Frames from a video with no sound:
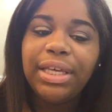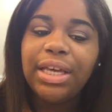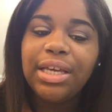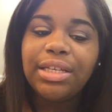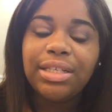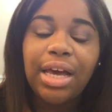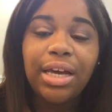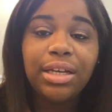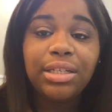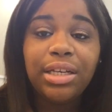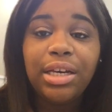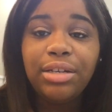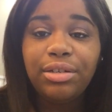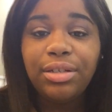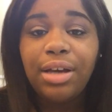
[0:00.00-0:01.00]
because I
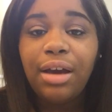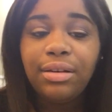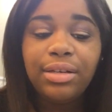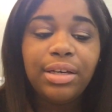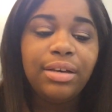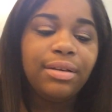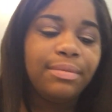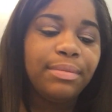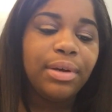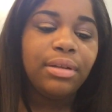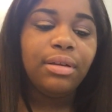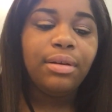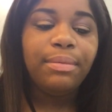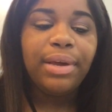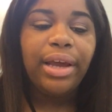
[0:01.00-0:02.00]
continued to talk to him a
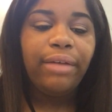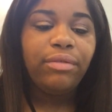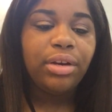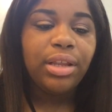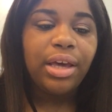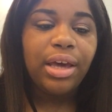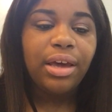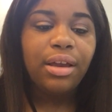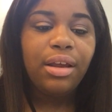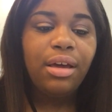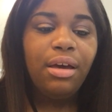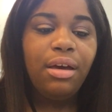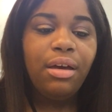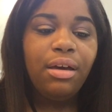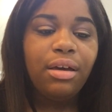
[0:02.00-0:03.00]
little bit after that.
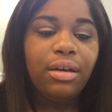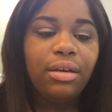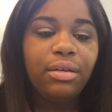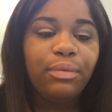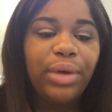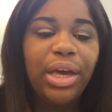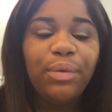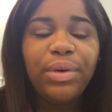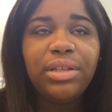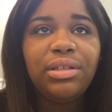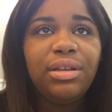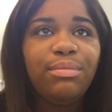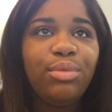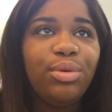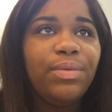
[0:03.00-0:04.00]
We had went
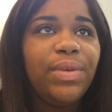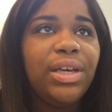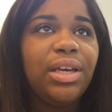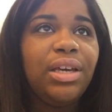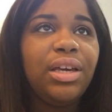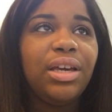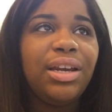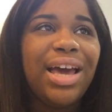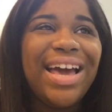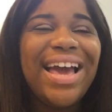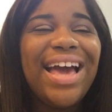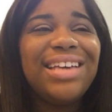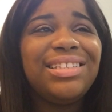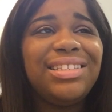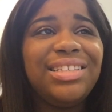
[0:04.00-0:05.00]
to the movie and I
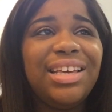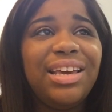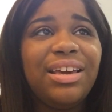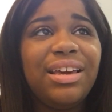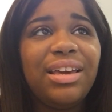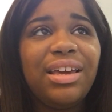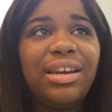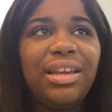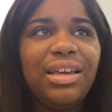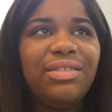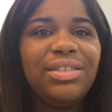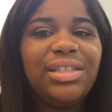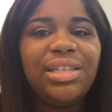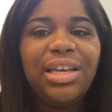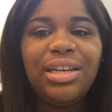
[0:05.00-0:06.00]
got sick and he
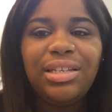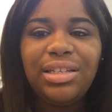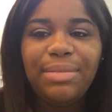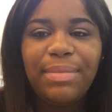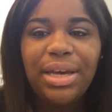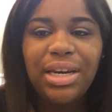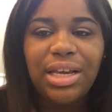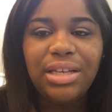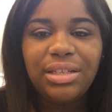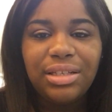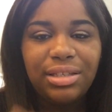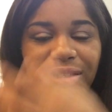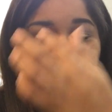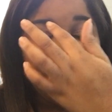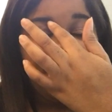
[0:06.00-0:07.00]
was tending to my knees
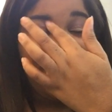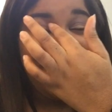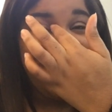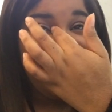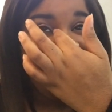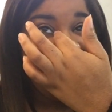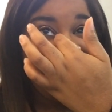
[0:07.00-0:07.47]
and stuff. He